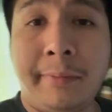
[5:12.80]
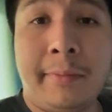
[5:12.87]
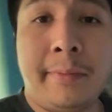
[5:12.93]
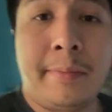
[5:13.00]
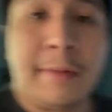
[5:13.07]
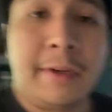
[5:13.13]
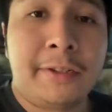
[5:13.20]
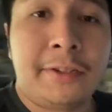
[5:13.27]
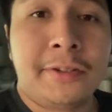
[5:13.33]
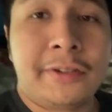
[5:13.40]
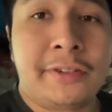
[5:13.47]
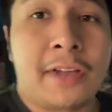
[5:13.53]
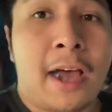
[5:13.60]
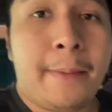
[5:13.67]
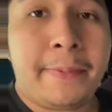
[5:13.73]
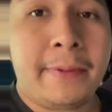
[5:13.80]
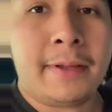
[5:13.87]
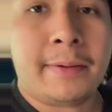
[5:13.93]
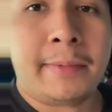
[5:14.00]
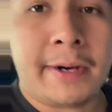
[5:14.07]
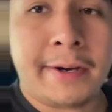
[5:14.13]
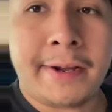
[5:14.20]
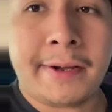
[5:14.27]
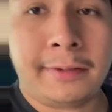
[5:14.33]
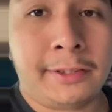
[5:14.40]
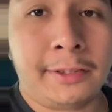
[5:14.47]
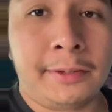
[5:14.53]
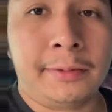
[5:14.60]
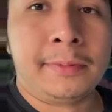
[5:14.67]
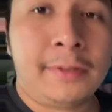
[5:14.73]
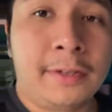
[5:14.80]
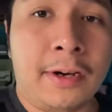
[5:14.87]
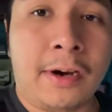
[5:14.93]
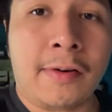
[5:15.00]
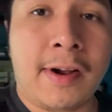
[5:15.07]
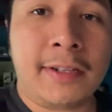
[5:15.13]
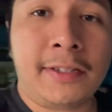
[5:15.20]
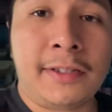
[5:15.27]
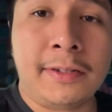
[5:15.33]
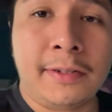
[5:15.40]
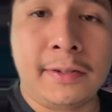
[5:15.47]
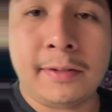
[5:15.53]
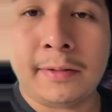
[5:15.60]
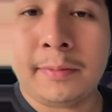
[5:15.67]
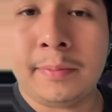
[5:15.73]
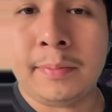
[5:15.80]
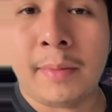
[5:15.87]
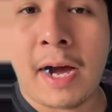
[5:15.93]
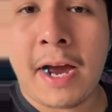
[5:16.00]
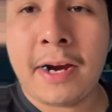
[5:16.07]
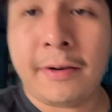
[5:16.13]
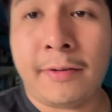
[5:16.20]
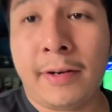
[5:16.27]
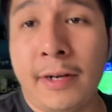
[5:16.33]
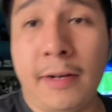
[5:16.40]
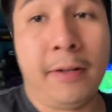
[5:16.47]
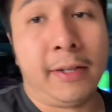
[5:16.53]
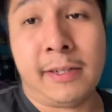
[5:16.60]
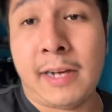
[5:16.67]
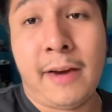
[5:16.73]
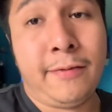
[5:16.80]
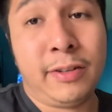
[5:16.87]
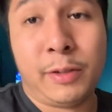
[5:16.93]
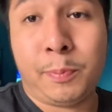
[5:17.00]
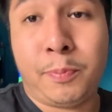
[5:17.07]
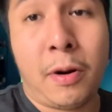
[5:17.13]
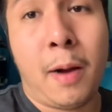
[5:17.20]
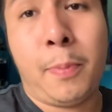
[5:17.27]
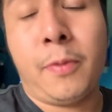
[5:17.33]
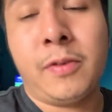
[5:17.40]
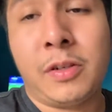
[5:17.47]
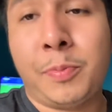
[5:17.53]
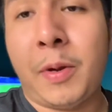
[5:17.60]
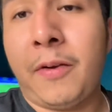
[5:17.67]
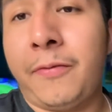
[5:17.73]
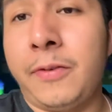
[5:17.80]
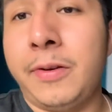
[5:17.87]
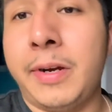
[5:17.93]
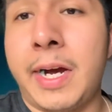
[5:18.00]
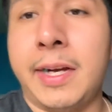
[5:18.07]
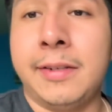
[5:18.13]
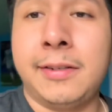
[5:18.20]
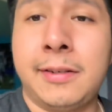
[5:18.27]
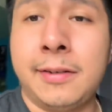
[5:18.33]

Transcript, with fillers: there's no stopping them right now. So congrats to Bayern right now. Like, I have proper respect for you guys.